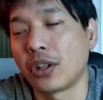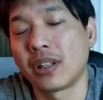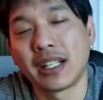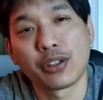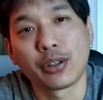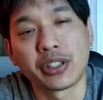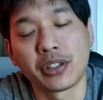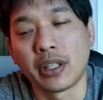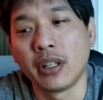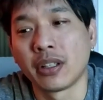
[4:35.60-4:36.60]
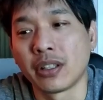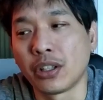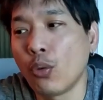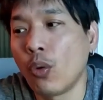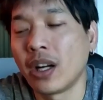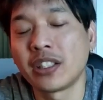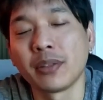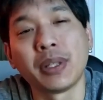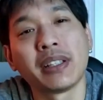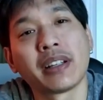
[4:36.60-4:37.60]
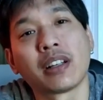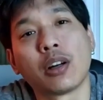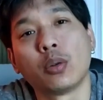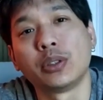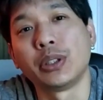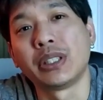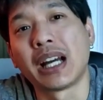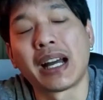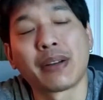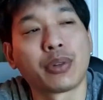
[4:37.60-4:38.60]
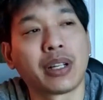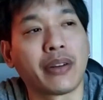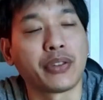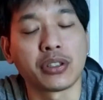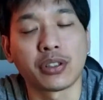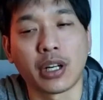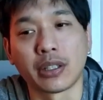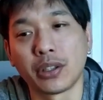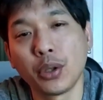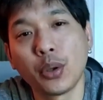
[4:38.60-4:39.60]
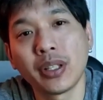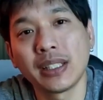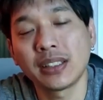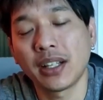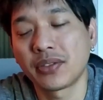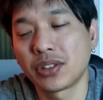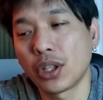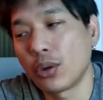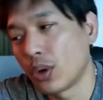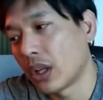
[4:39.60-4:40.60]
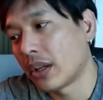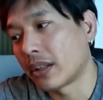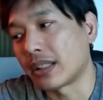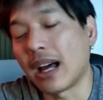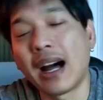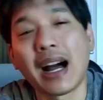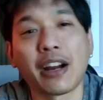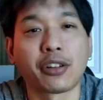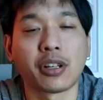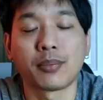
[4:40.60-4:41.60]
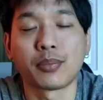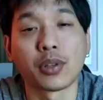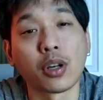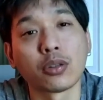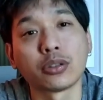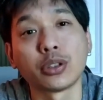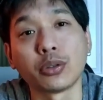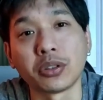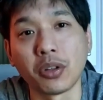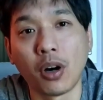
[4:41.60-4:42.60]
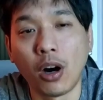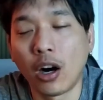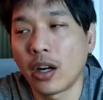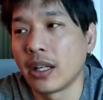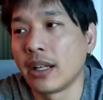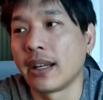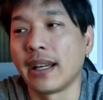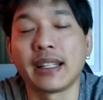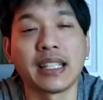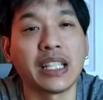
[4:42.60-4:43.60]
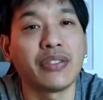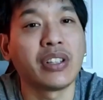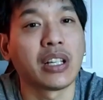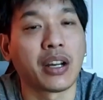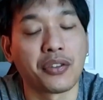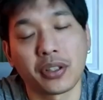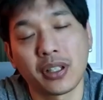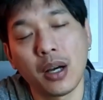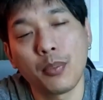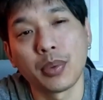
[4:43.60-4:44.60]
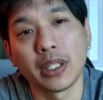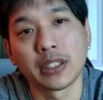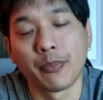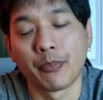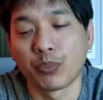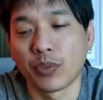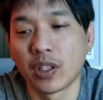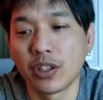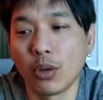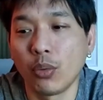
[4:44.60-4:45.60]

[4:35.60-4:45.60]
an electrical engineer, you want to be the go-to guy whenever you start doing this stuff, so the higher up knows who you are, and even other companies. So